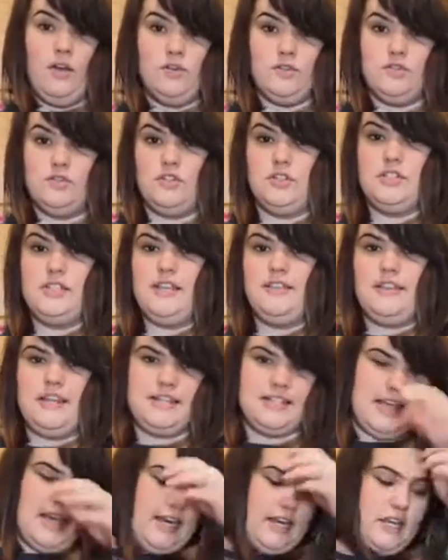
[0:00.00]
So just set that
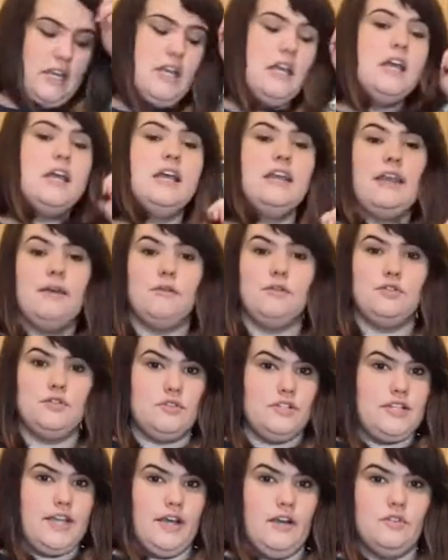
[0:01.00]
aside. Now we're gonna do
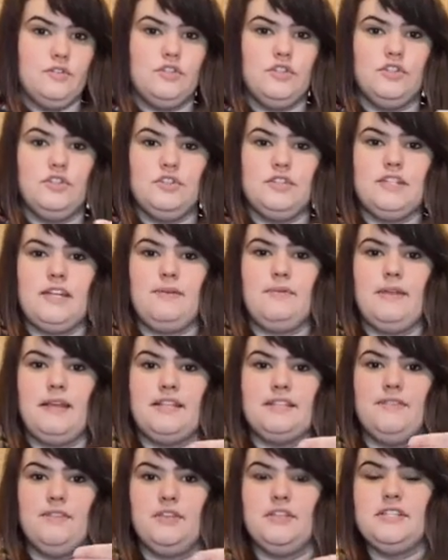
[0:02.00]
the tail. So you can do the same thing.
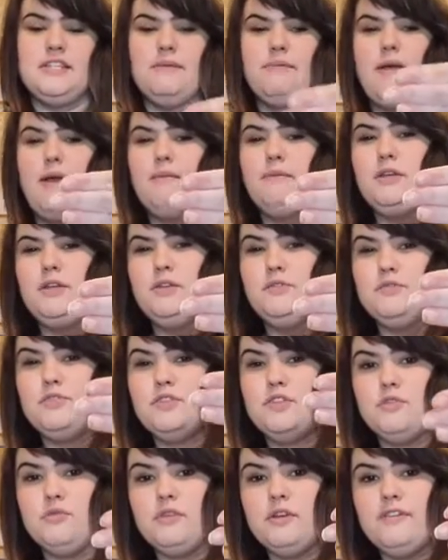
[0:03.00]
So for this time, I'm gonna use
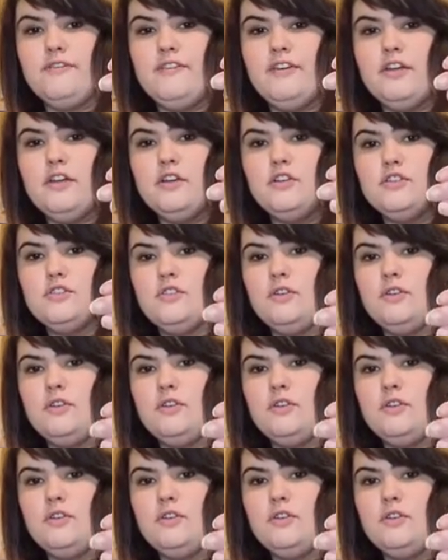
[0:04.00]
3 fingers. So I